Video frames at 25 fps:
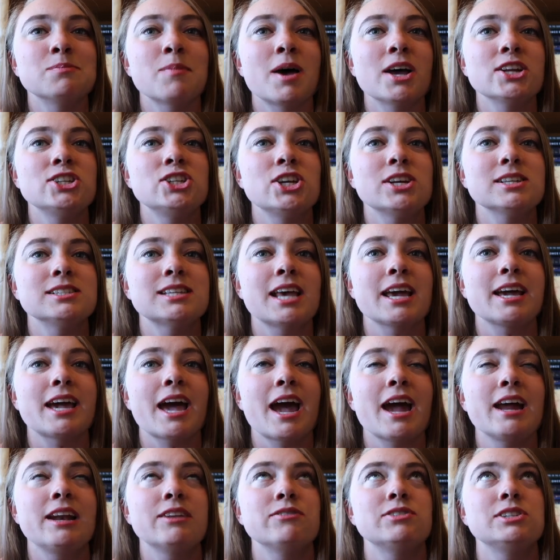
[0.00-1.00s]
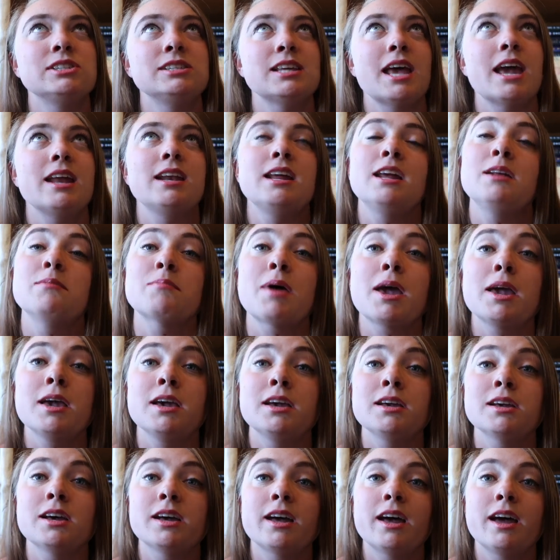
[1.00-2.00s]
much as I kind of said in
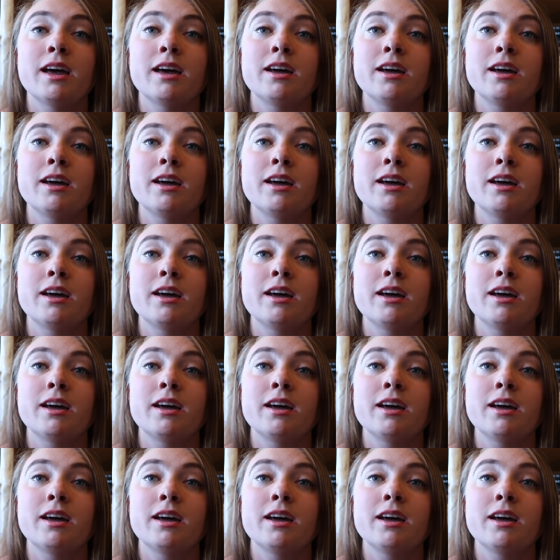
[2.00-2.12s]
my